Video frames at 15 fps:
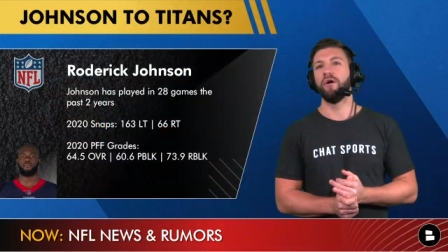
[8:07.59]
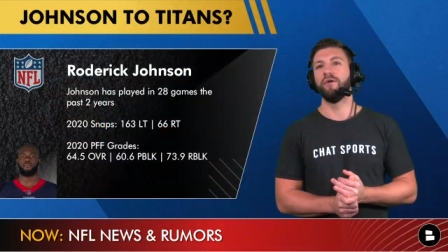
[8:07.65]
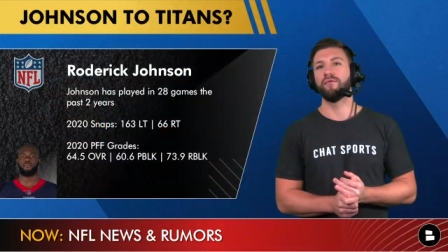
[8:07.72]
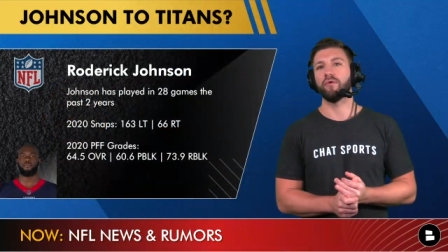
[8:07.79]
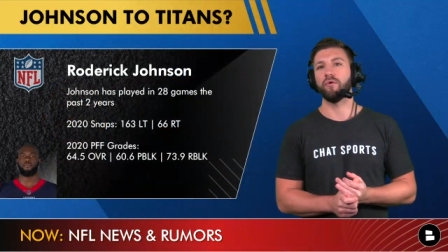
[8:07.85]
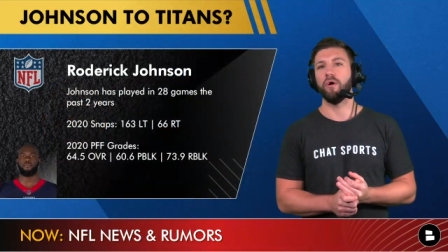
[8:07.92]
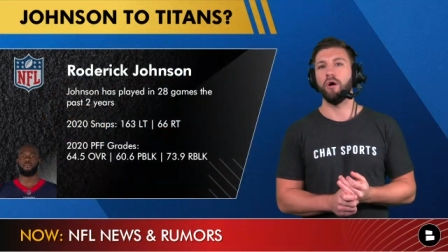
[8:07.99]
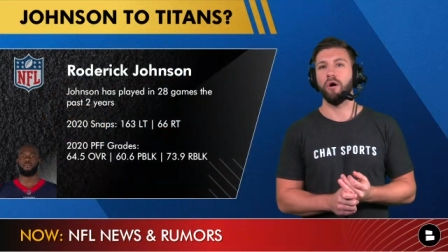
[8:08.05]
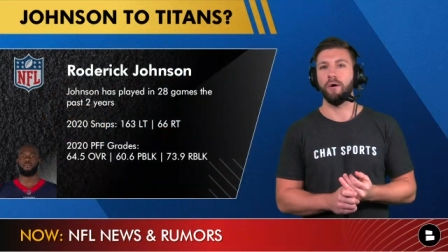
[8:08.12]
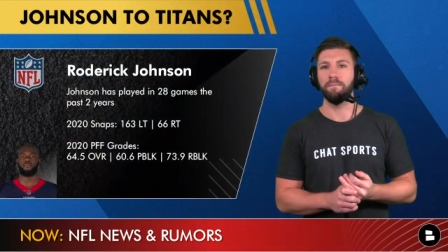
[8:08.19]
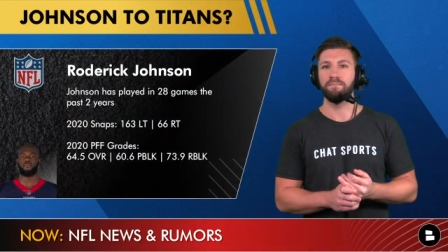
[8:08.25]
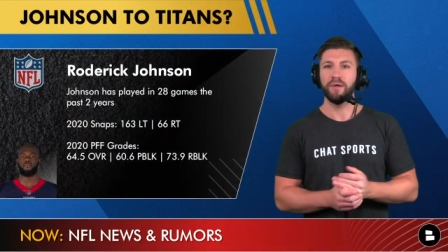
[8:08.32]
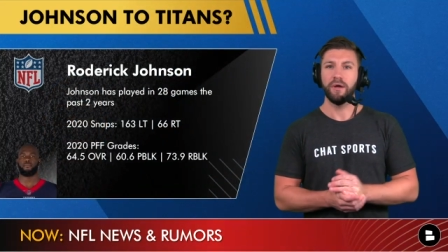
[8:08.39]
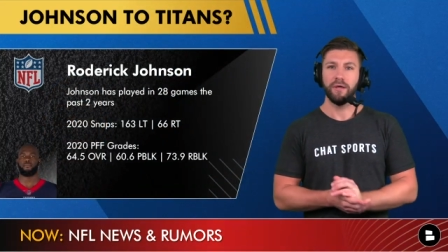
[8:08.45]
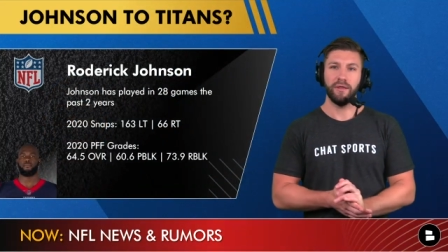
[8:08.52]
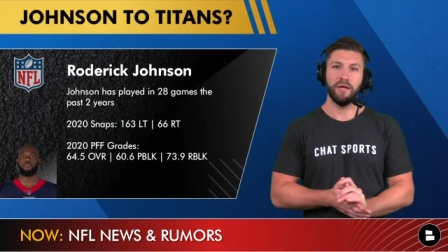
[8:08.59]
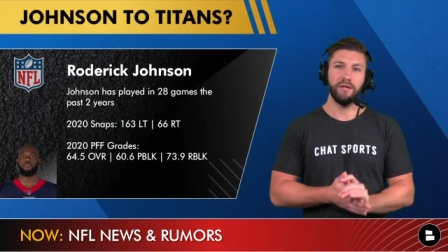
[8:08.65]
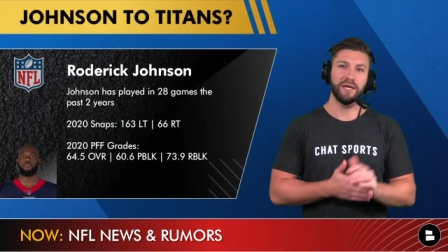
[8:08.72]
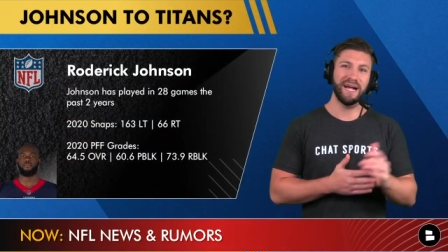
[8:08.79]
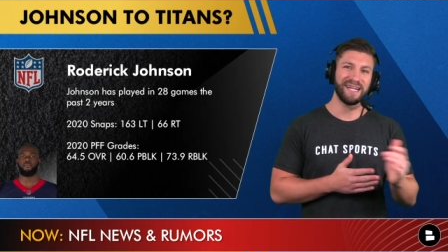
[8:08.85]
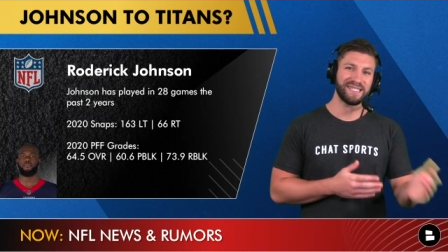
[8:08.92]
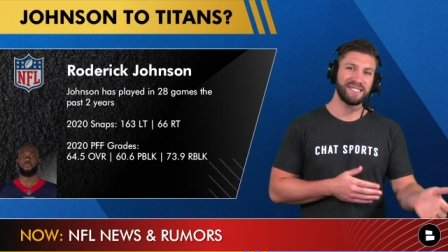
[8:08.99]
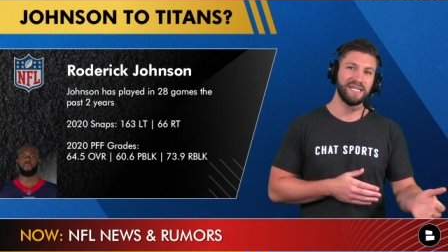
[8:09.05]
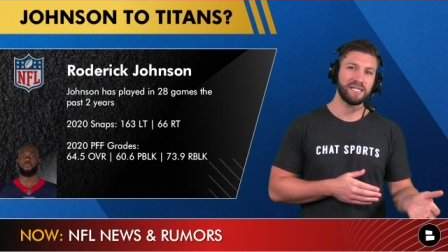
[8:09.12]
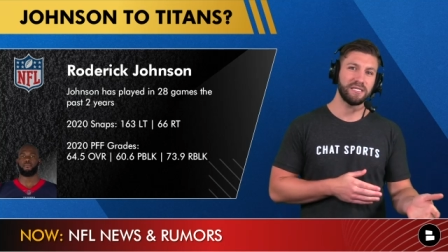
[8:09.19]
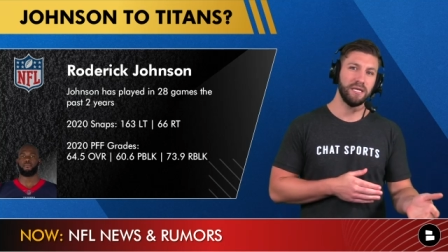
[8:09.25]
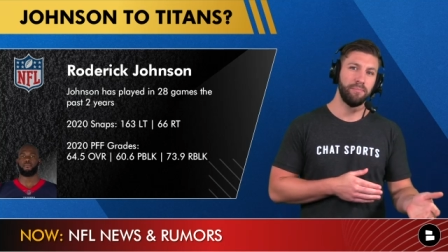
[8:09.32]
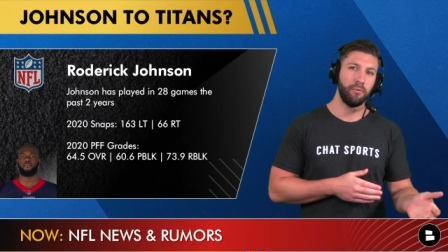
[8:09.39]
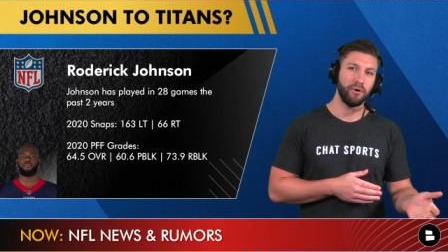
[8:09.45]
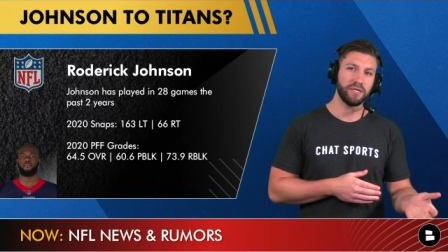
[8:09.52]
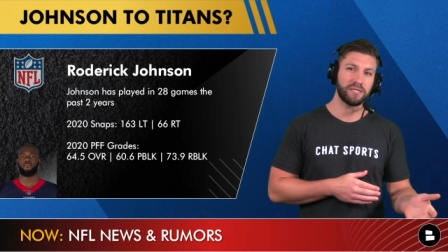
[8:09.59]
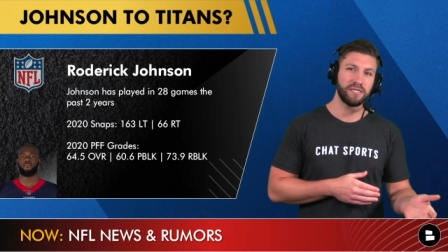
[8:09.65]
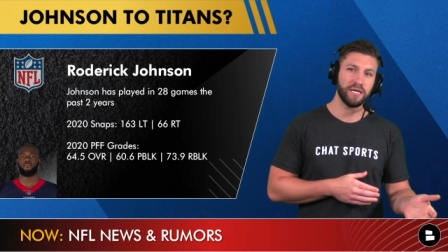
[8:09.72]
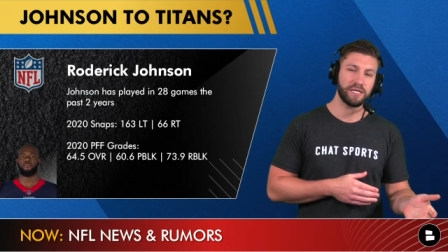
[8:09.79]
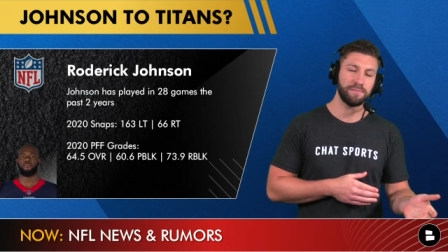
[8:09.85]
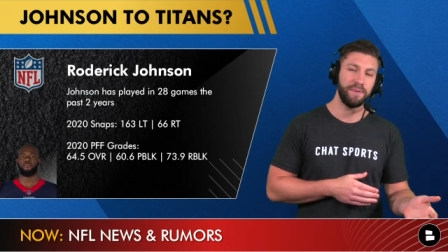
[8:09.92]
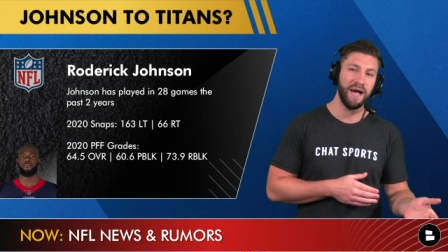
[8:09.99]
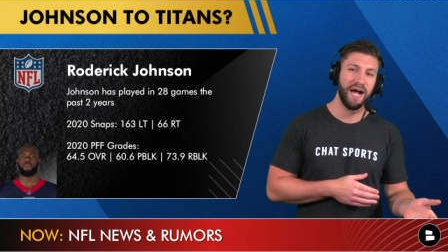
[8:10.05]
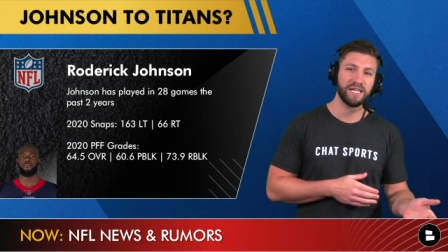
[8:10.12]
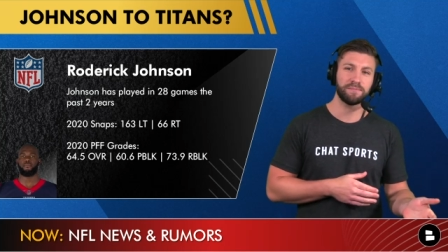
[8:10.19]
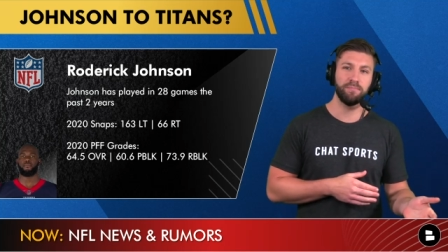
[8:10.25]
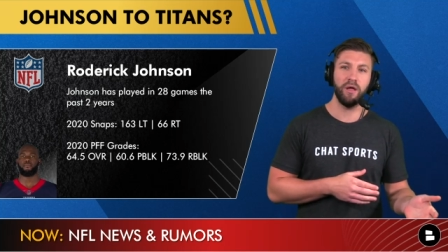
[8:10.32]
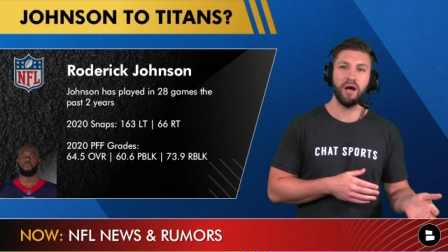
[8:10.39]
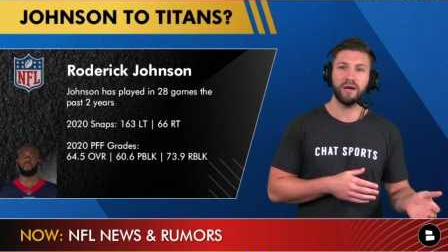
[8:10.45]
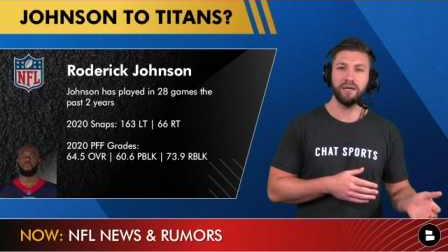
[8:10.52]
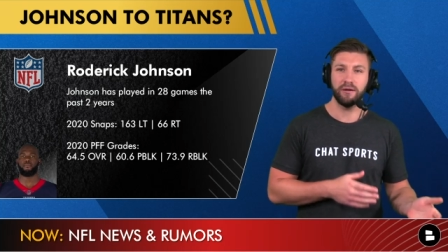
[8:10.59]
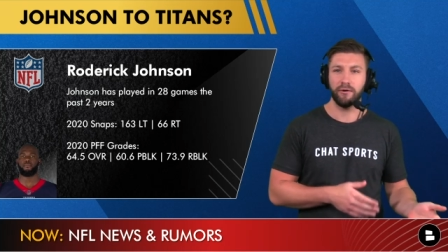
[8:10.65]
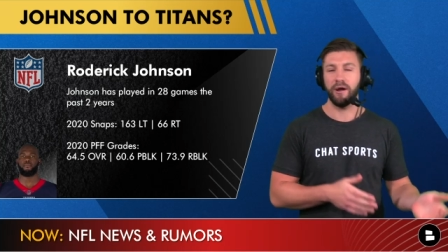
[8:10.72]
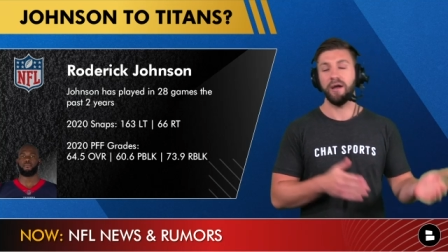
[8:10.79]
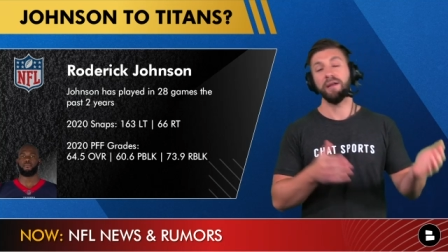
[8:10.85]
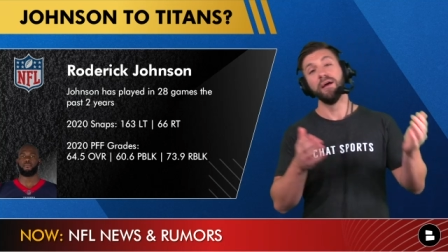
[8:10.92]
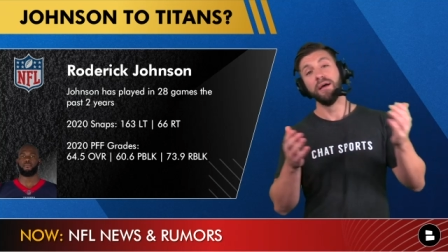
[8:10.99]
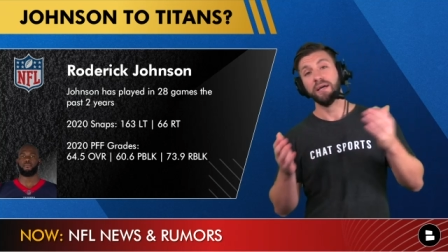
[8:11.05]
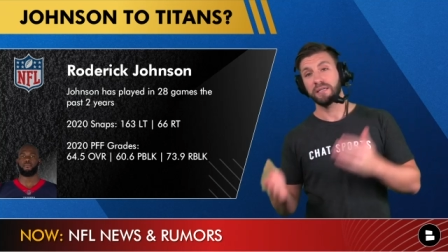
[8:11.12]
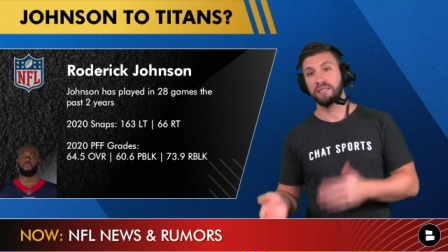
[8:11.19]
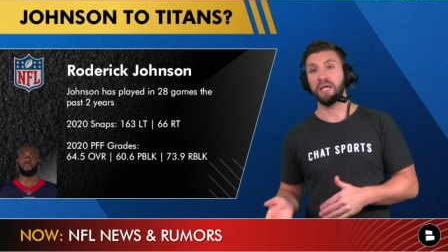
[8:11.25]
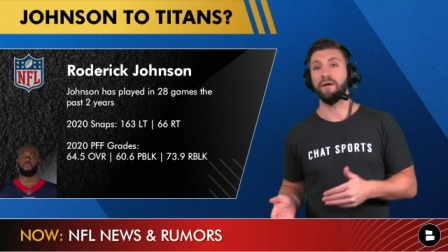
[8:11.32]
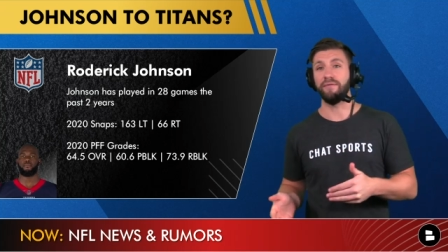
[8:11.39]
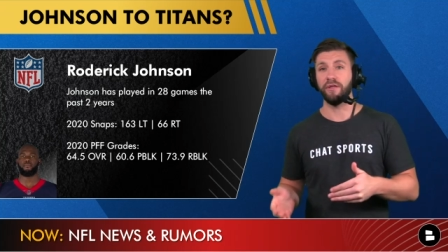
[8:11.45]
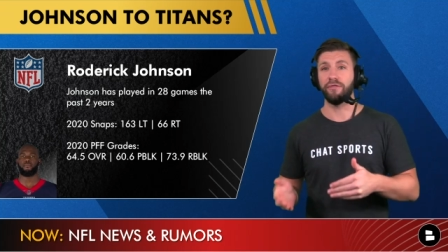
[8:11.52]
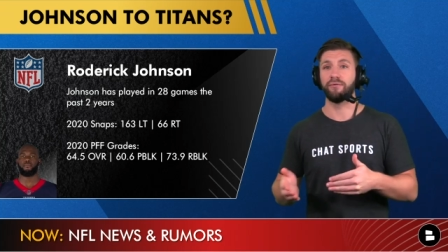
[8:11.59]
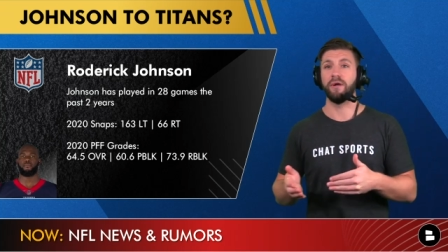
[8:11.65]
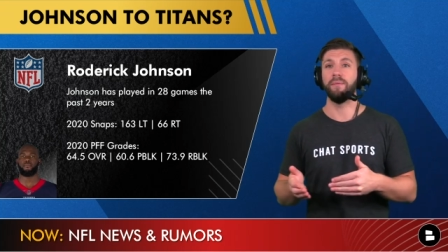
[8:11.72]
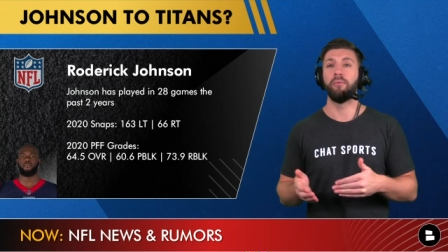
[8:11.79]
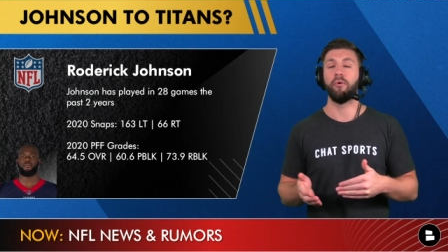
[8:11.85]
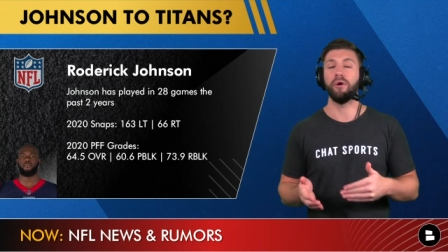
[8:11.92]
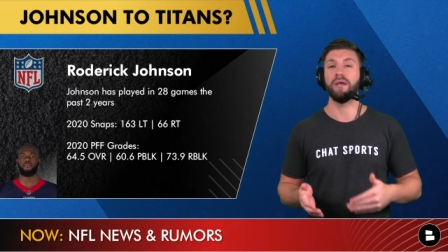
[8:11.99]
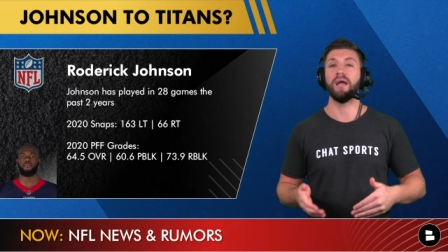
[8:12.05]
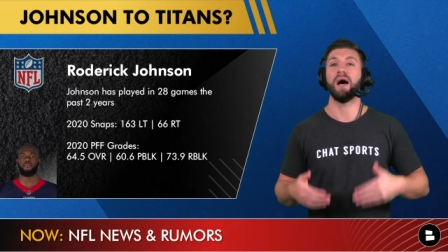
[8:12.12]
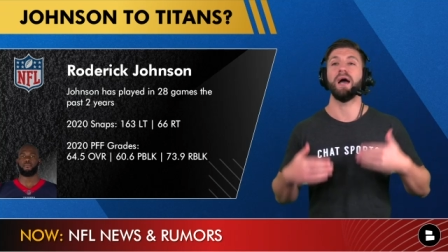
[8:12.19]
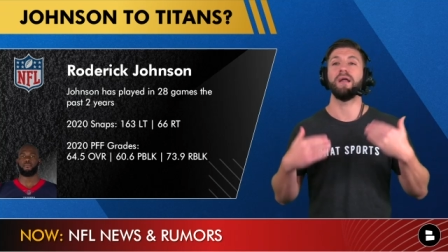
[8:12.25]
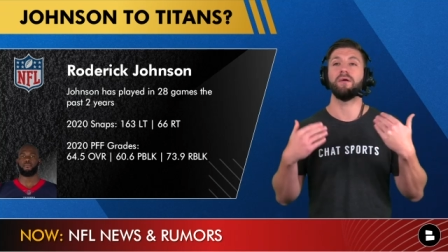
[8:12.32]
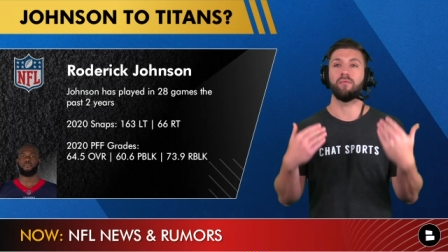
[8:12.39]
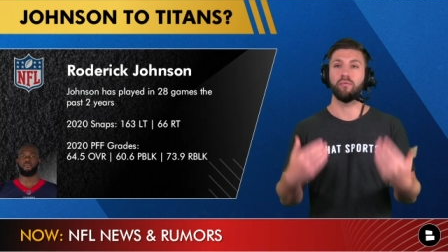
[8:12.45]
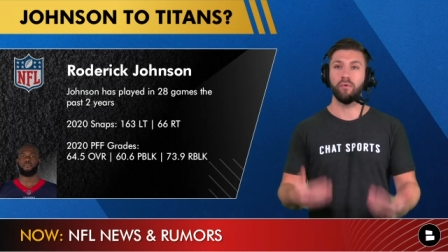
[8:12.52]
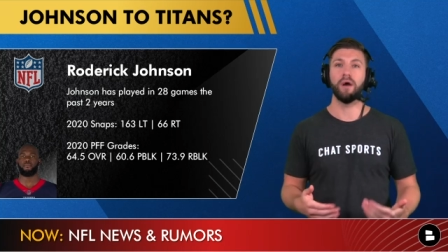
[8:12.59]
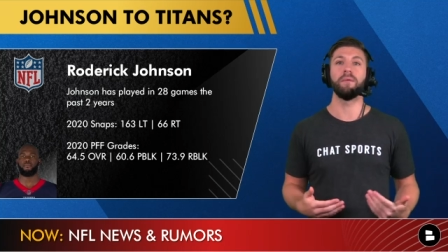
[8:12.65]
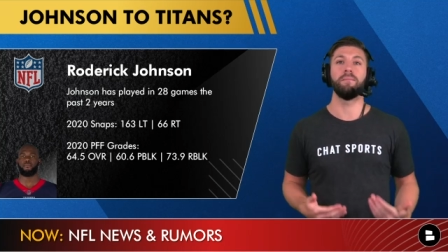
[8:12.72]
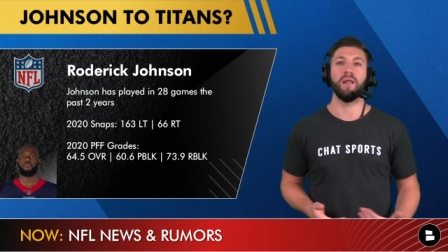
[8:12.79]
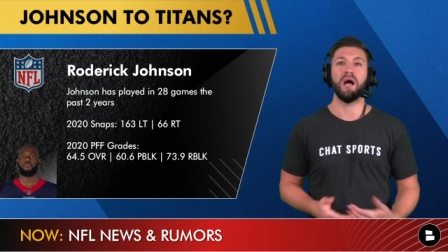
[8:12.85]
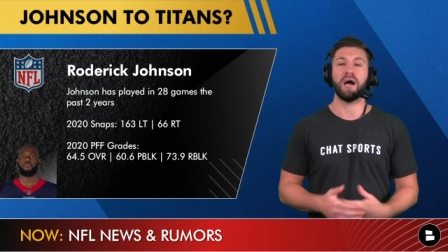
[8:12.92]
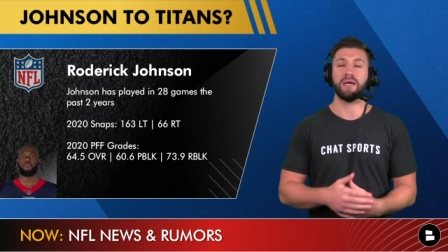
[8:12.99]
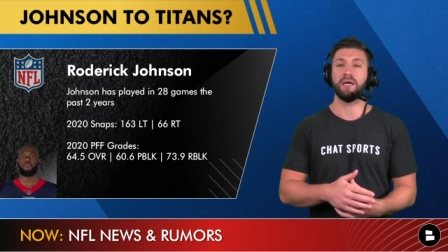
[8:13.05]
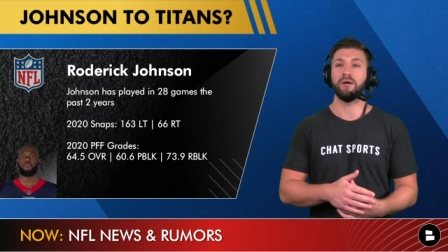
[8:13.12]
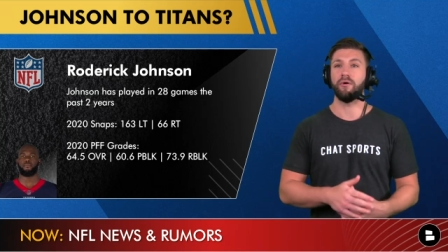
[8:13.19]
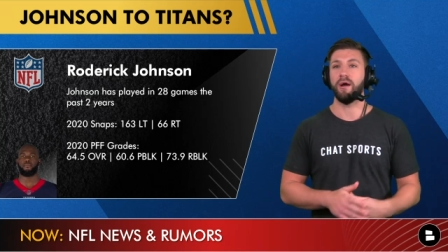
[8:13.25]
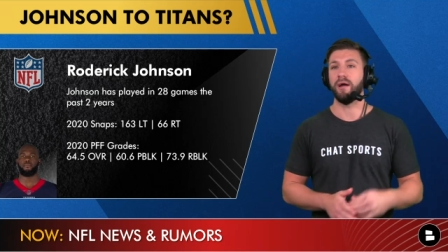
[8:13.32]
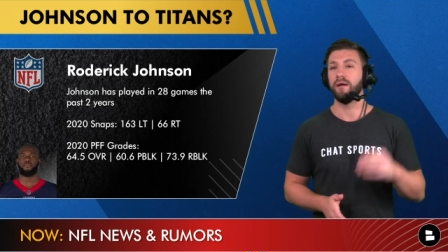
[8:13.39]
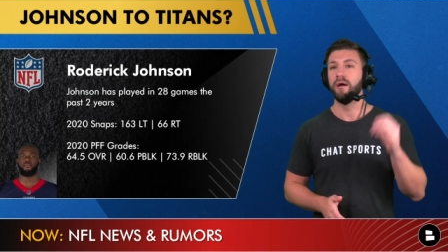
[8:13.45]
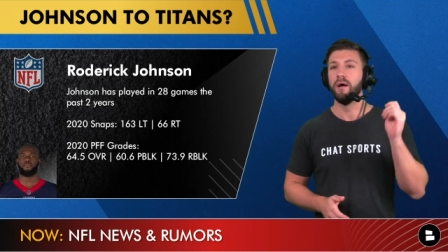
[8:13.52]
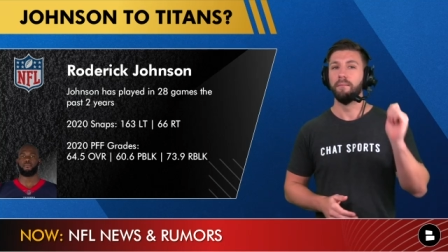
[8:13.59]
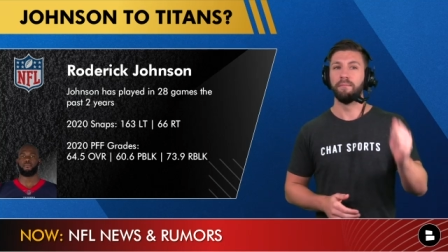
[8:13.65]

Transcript: overall, then you got 60.6 pass blocking grade, 73.9 run blocking grade.